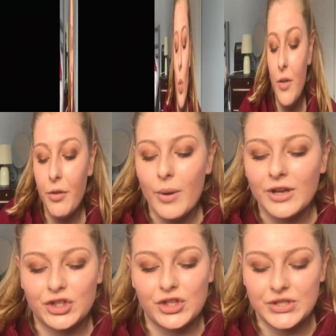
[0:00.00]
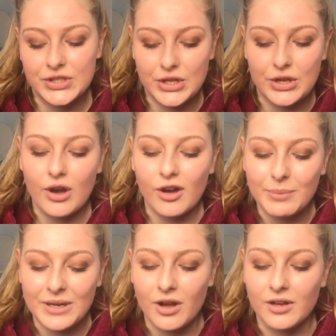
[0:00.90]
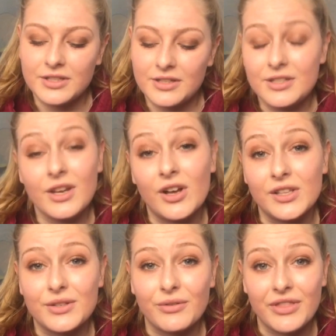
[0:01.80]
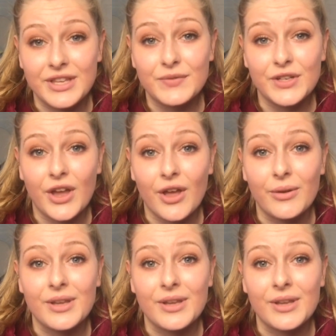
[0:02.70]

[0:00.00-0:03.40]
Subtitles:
One of the questions that I've been asked to answer in this video